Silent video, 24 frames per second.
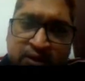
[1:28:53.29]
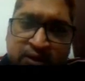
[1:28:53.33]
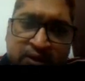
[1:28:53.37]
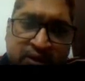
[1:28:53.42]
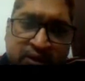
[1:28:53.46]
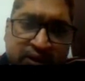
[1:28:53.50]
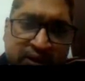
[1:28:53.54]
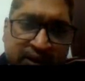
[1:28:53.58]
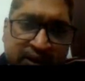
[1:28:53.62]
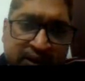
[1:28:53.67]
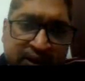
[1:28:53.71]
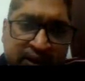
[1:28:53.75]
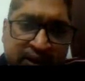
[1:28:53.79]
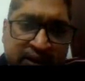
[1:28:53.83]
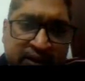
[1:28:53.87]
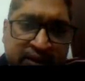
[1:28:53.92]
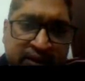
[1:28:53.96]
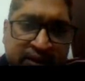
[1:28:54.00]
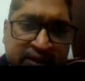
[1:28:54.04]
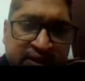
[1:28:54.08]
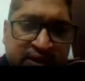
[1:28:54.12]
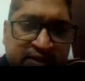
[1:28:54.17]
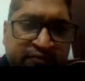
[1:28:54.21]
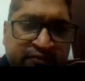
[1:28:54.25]
And
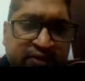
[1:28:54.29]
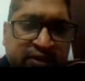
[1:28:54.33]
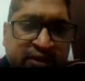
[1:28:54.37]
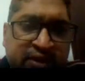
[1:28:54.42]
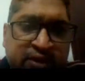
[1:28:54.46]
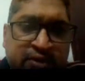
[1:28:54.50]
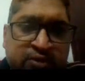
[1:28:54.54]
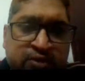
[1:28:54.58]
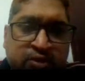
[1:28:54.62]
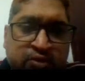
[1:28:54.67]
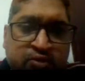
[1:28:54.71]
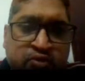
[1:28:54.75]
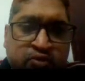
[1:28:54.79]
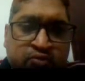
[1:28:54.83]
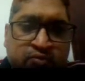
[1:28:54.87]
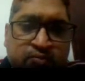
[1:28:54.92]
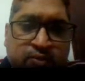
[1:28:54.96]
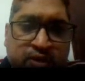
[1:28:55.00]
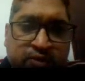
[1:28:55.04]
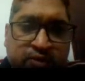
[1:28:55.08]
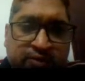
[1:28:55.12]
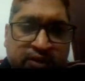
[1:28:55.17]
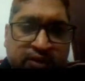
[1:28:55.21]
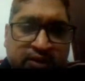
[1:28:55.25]
here we need not to
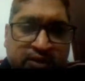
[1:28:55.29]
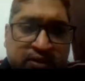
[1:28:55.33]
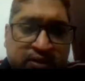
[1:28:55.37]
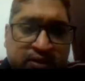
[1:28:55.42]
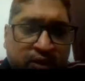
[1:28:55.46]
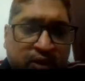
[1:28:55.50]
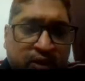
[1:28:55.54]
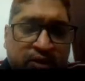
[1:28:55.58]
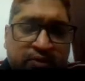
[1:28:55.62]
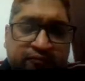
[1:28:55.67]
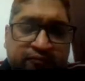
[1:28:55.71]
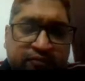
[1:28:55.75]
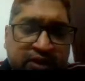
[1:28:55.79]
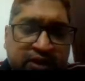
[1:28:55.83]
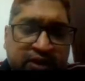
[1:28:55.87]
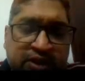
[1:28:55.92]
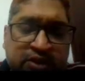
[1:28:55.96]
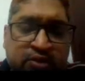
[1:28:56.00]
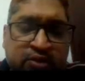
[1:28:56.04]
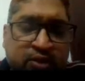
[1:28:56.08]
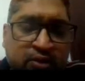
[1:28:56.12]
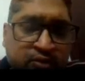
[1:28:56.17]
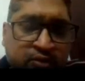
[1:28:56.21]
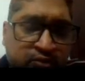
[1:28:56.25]
bother, or we need
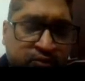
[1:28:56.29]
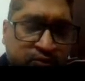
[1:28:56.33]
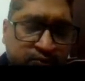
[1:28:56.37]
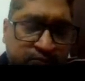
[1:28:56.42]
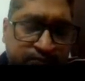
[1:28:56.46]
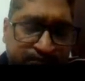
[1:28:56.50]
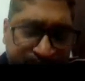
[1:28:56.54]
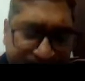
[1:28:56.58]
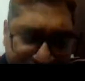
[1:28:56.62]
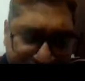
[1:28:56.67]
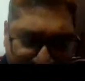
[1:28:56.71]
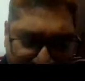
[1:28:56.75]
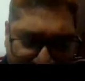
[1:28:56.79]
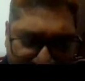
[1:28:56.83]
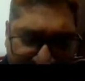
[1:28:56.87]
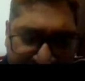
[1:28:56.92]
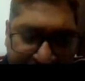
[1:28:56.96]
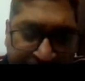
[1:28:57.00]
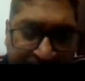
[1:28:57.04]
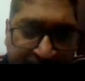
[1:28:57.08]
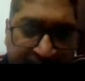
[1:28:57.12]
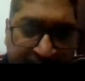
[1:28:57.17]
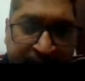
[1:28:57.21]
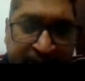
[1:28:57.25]
not to
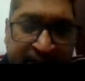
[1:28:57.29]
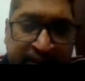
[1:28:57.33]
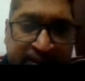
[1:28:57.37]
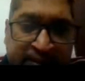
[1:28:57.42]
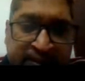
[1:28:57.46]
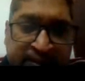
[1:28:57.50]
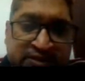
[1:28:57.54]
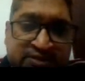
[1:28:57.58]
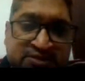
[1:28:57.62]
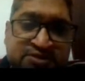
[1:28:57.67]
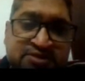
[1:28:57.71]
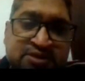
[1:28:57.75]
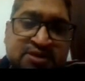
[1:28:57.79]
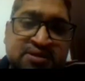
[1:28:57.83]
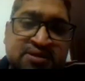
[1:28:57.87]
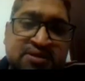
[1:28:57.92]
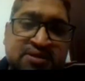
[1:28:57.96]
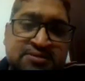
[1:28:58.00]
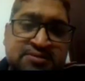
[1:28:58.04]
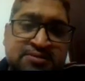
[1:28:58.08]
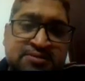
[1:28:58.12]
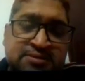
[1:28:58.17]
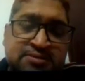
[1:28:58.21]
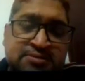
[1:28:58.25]
implement a strict
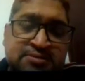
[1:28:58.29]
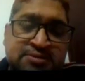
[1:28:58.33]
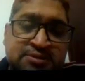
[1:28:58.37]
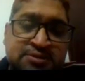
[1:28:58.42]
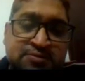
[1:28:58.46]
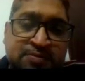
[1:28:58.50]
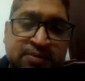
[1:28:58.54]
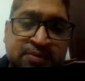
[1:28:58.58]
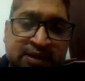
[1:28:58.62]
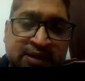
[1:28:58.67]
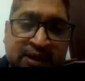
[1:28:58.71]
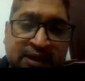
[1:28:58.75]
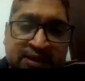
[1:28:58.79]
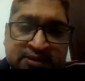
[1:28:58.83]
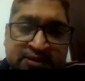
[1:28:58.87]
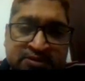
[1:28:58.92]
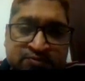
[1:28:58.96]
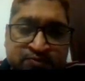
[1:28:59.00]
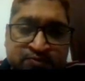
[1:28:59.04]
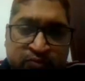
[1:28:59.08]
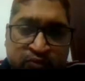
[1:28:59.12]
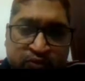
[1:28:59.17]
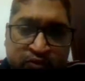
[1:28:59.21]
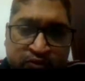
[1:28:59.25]
consensus
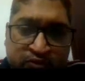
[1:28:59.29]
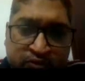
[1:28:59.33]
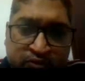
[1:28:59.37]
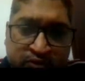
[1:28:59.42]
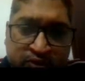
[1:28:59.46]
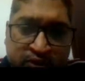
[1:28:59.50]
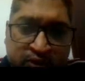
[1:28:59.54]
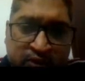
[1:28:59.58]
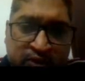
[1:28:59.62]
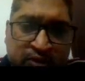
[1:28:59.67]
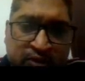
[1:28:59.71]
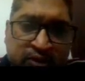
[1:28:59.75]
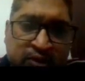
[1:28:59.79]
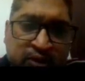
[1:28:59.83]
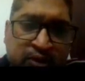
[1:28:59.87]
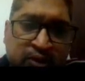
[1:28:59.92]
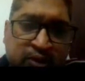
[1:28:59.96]
mechanism protocol.